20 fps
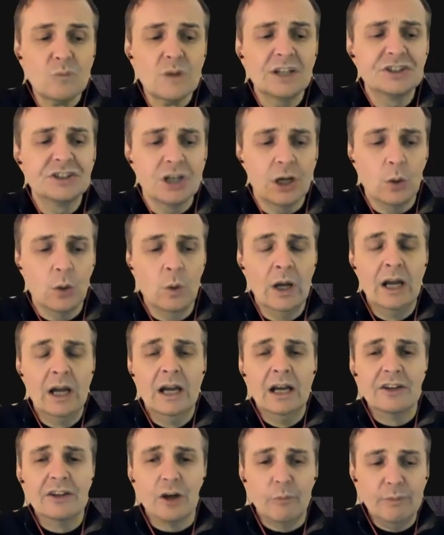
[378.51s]
So
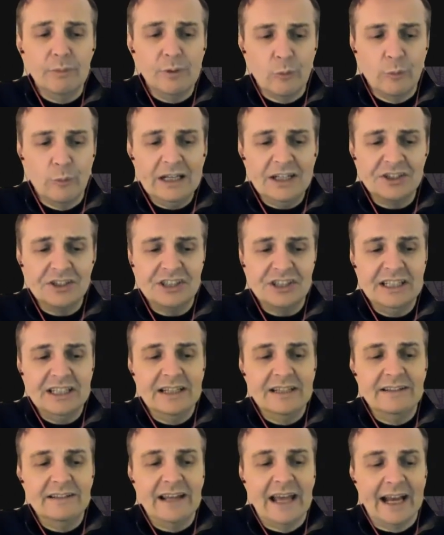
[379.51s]
the mobility
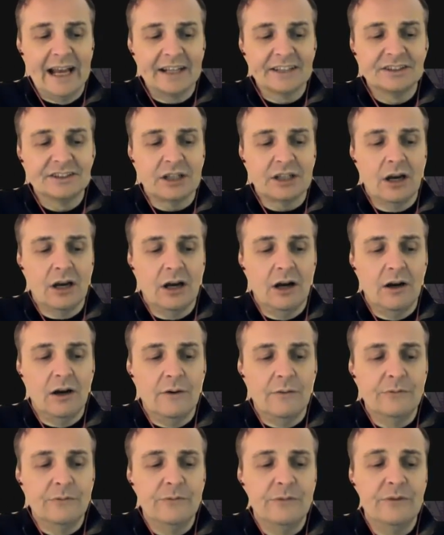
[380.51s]
index
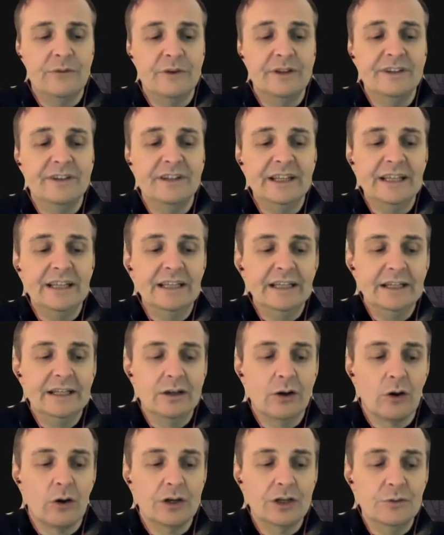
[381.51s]
of the
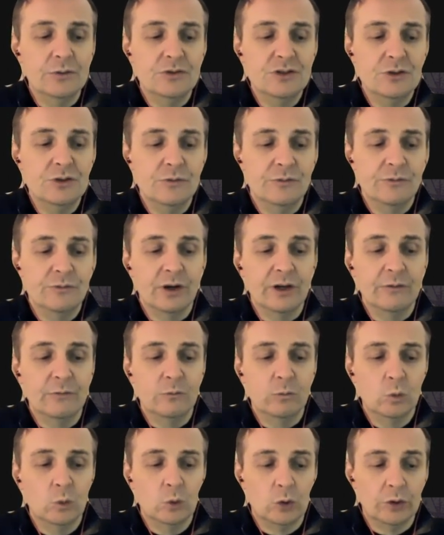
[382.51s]

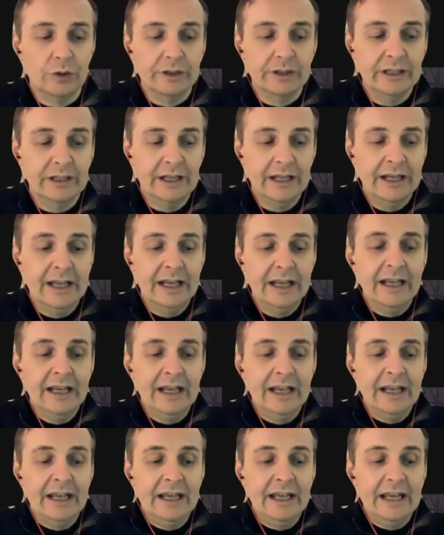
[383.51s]
RU251
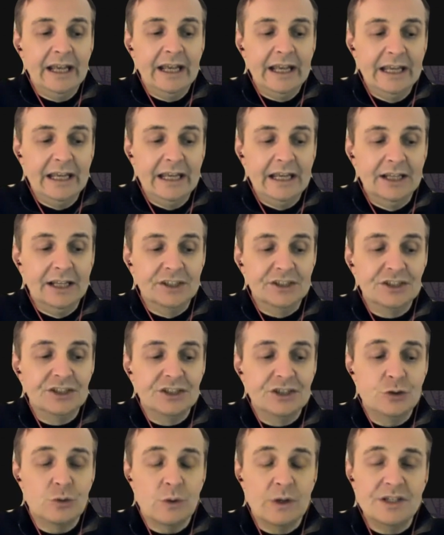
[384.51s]

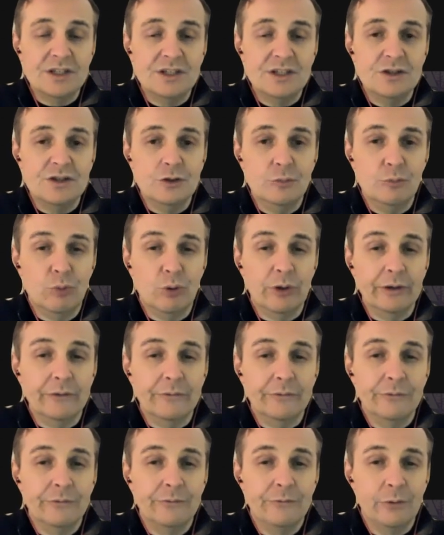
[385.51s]
is
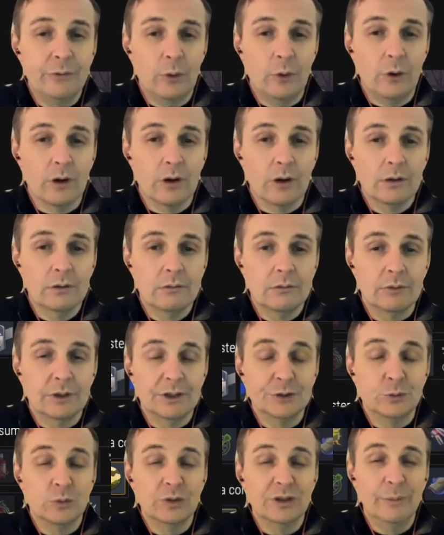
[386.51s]
22.4, right?
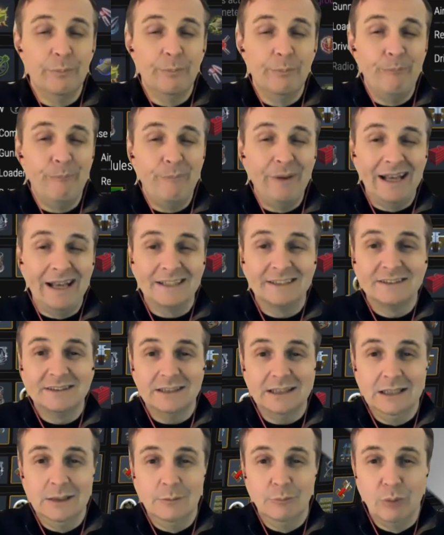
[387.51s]
It's one of the best
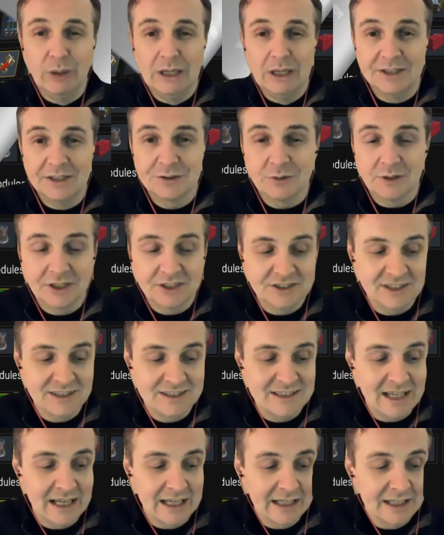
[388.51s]
in Blitz, right? Because the
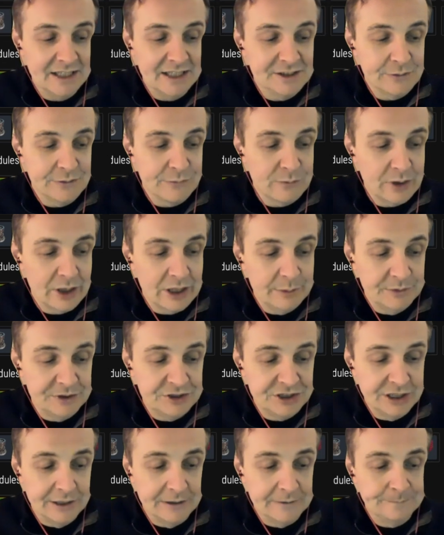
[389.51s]
tank is a flying
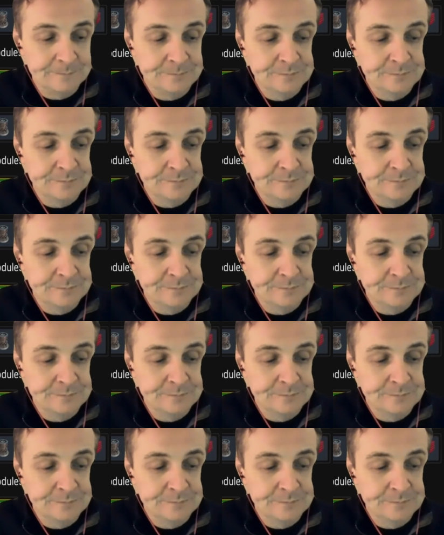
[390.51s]
machine.